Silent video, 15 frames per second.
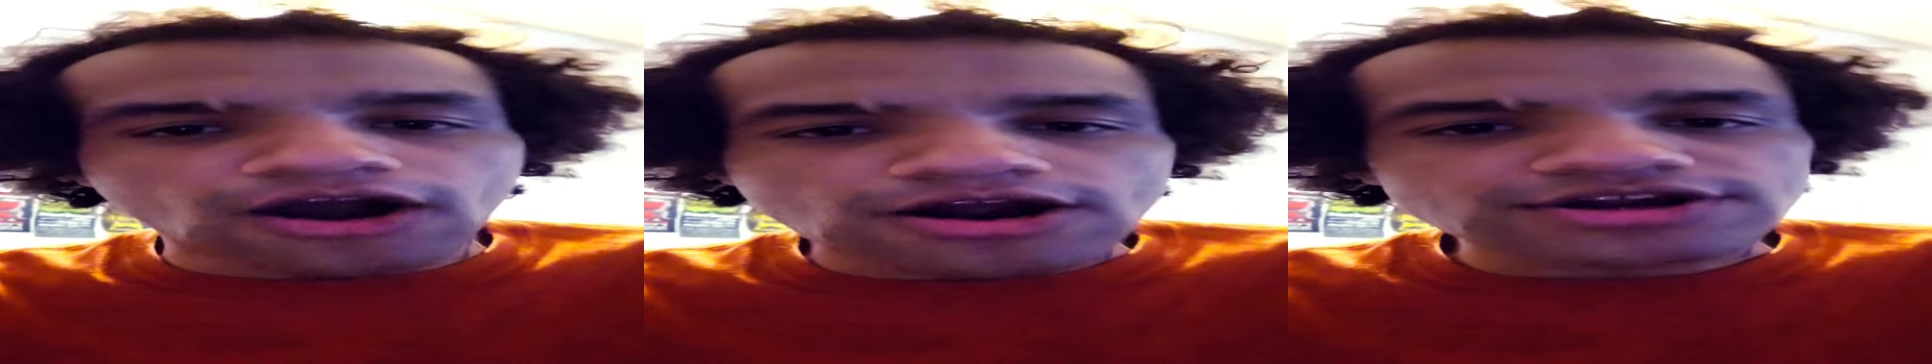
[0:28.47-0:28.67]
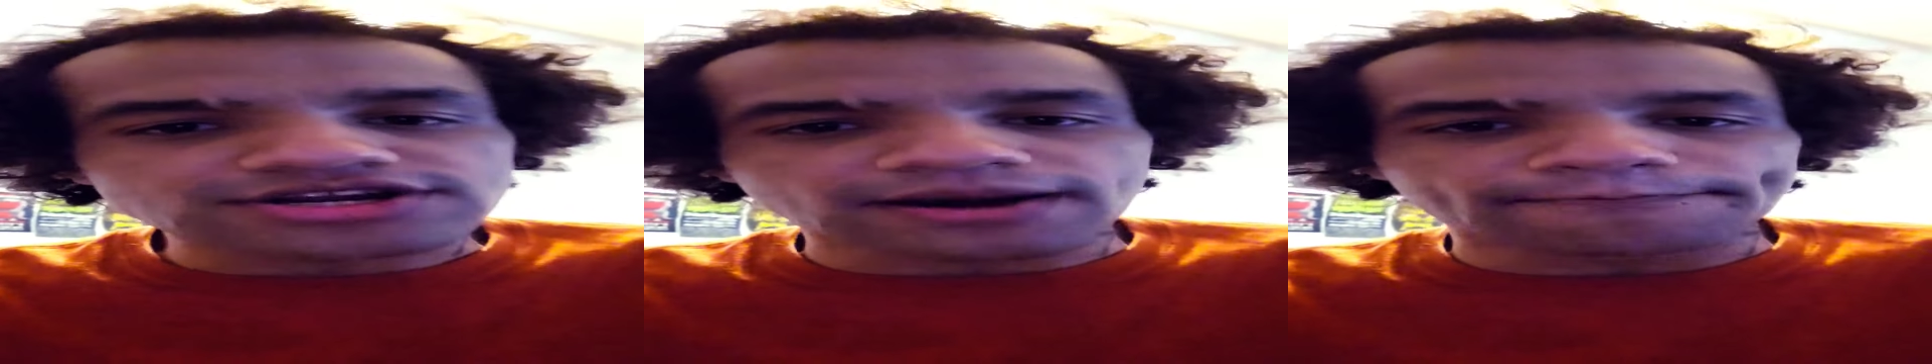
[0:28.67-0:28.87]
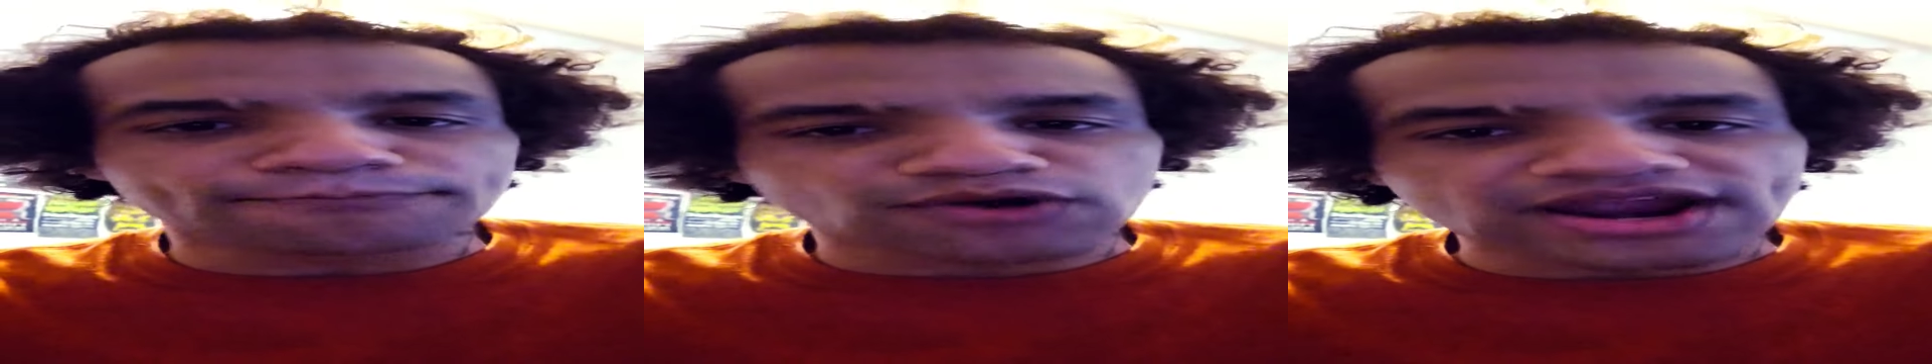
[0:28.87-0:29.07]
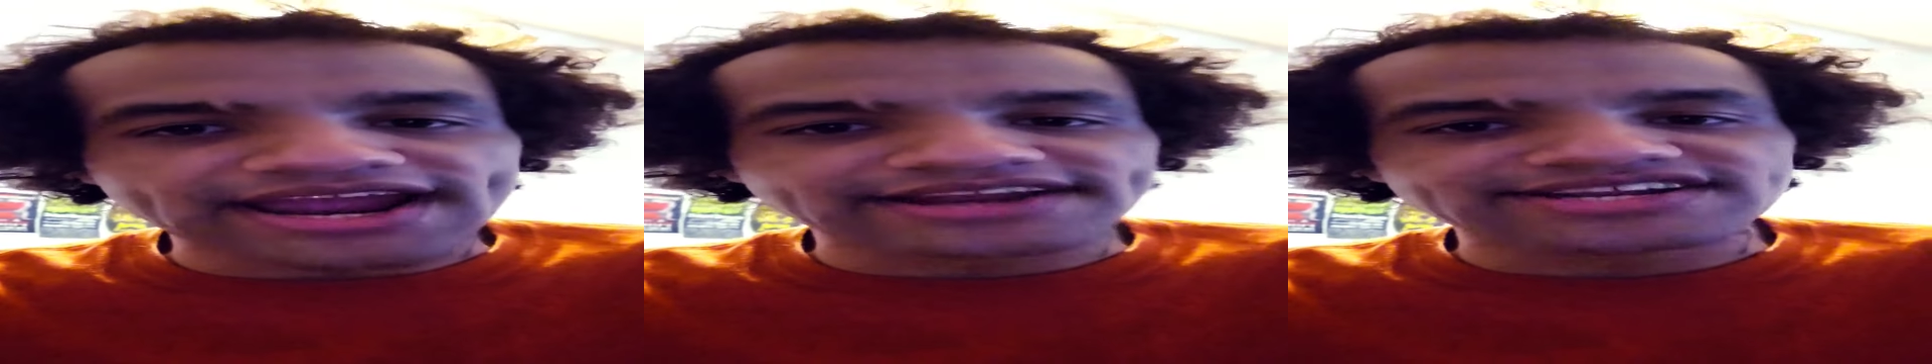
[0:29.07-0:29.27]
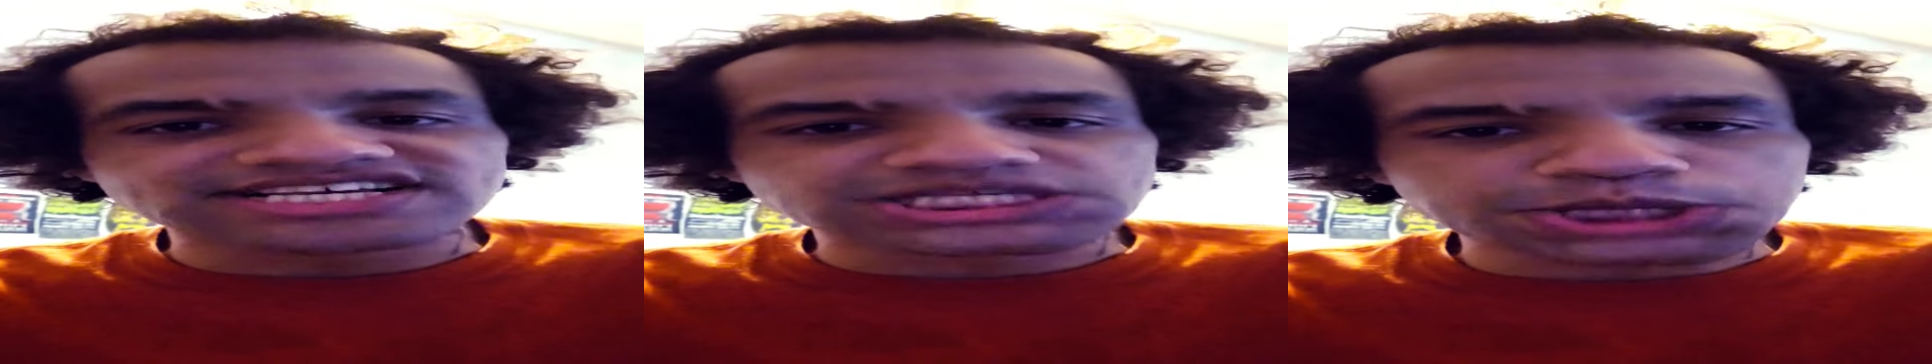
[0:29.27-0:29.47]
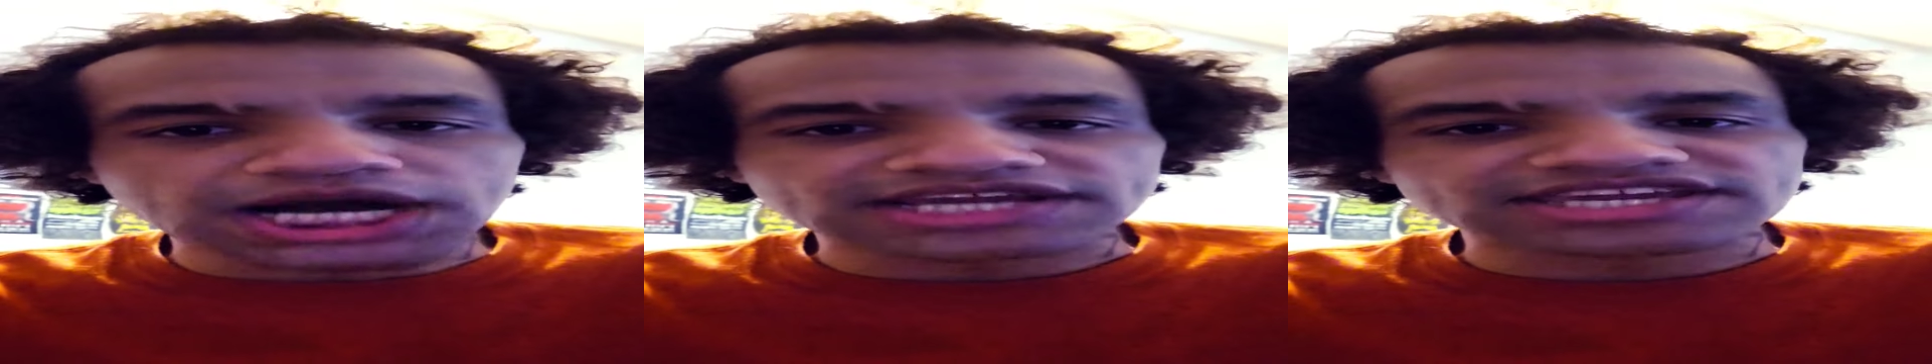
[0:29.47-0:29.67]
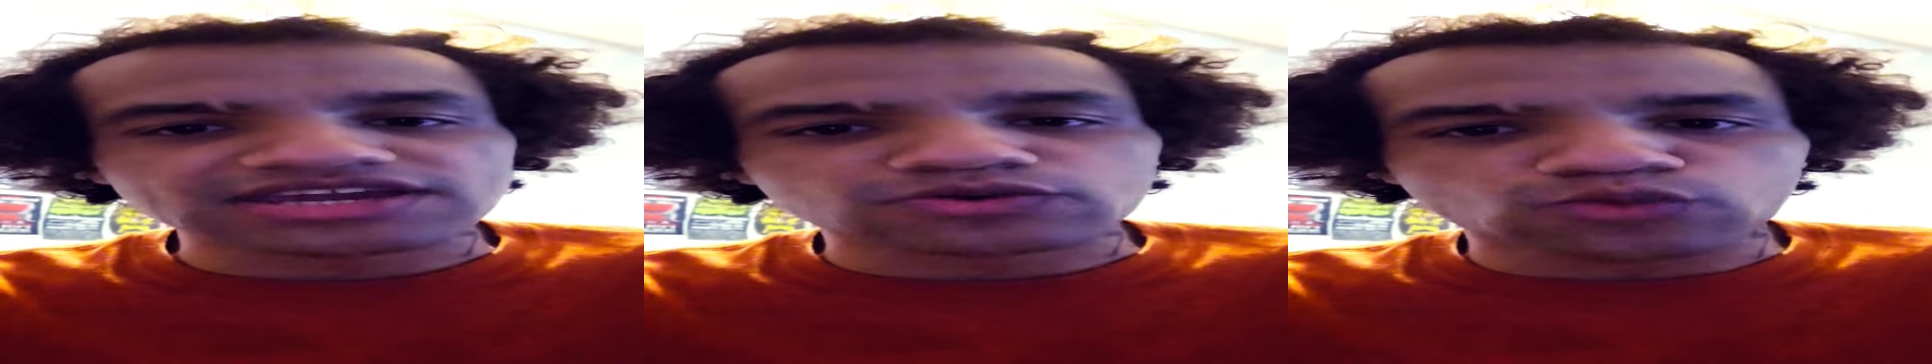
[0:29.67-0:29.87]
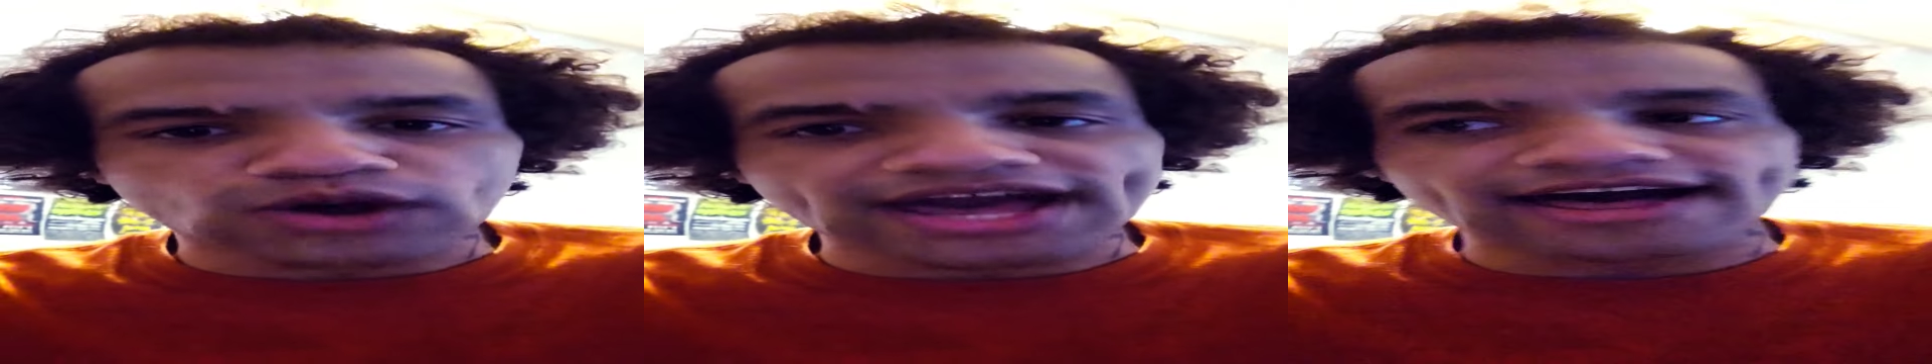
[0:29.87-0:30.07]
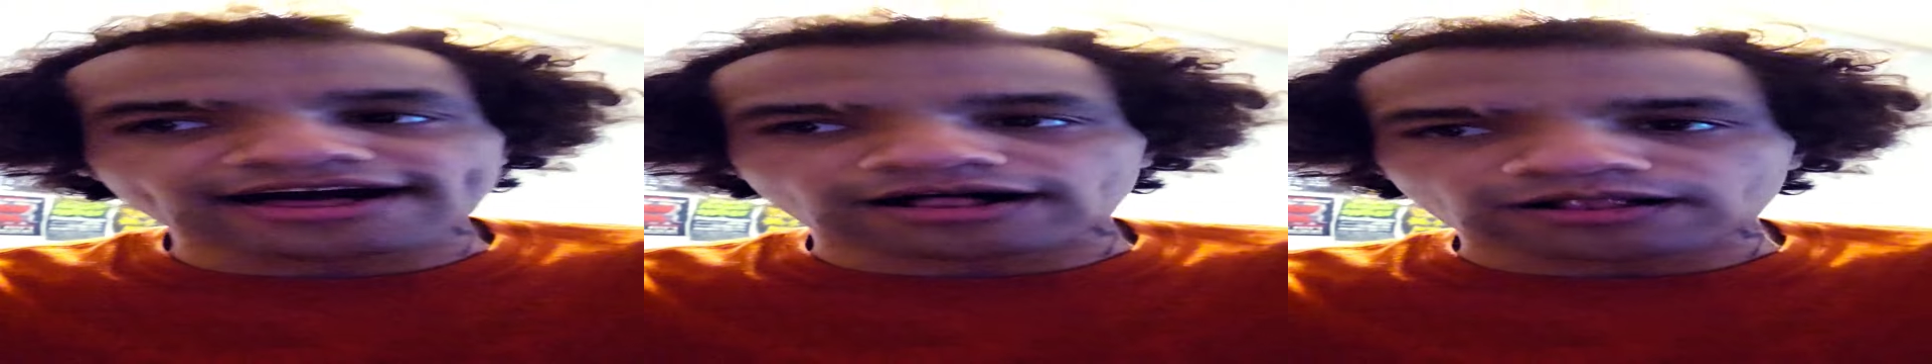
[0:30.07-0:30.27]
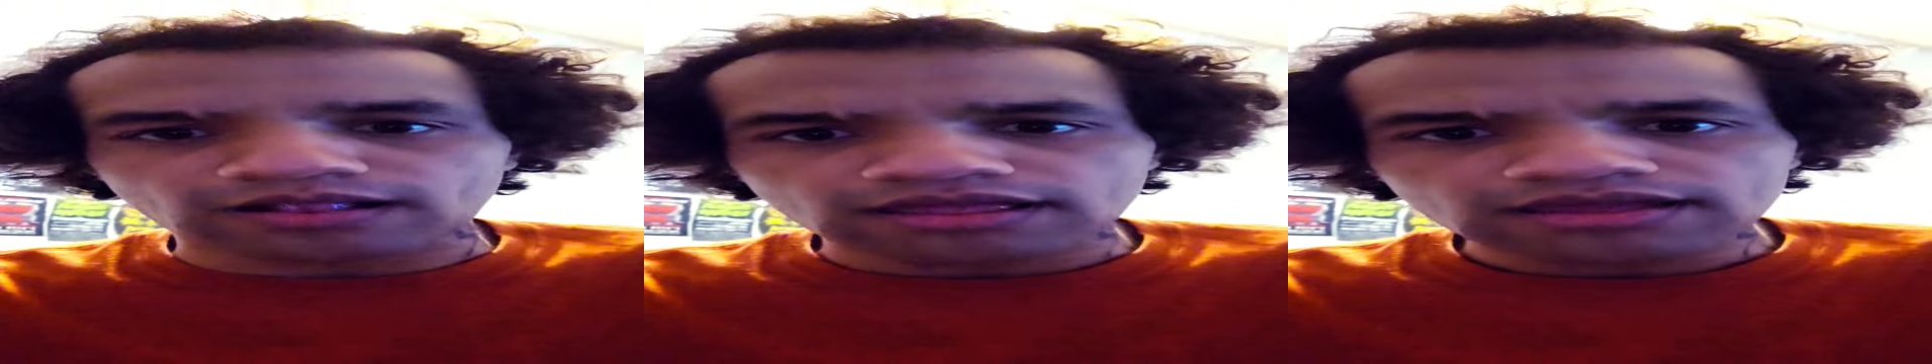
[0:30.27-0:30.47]
Arkham brand as fucking
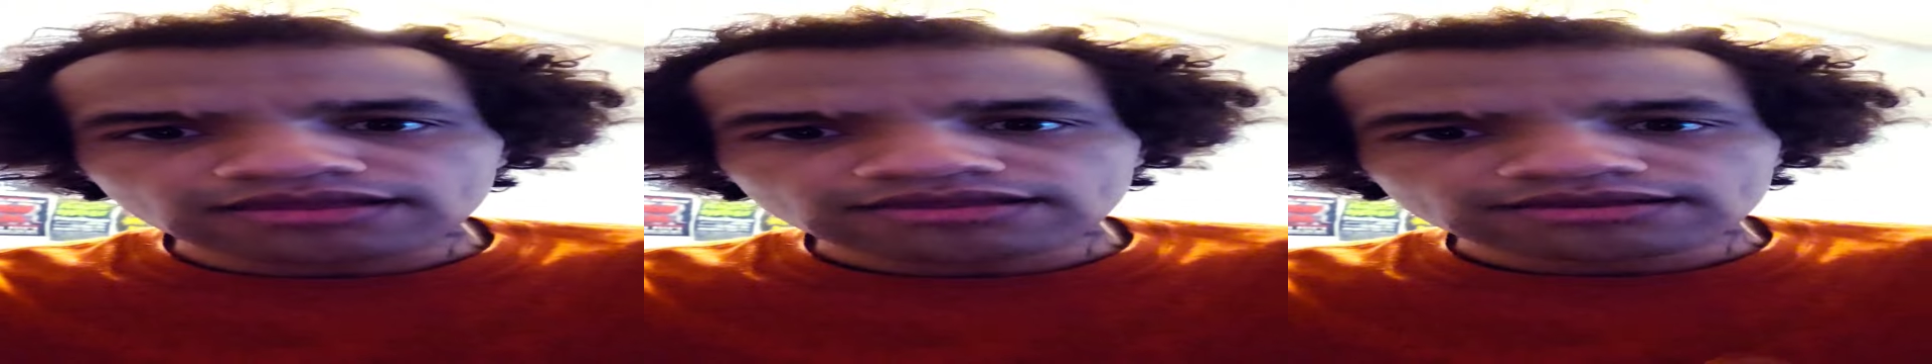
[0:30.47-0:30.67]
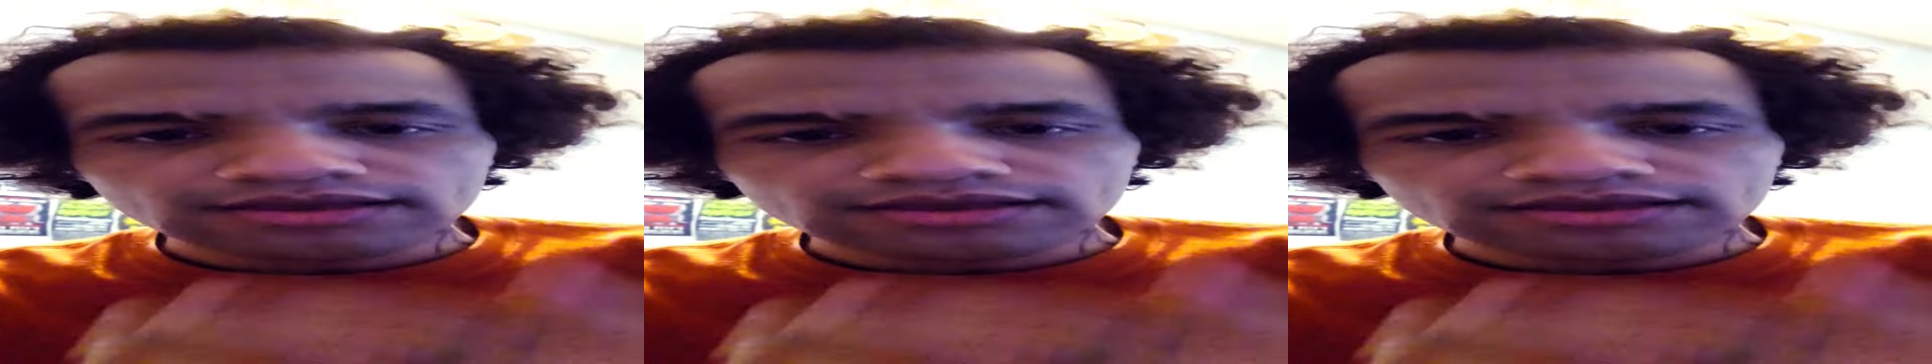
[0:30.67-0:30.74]
well.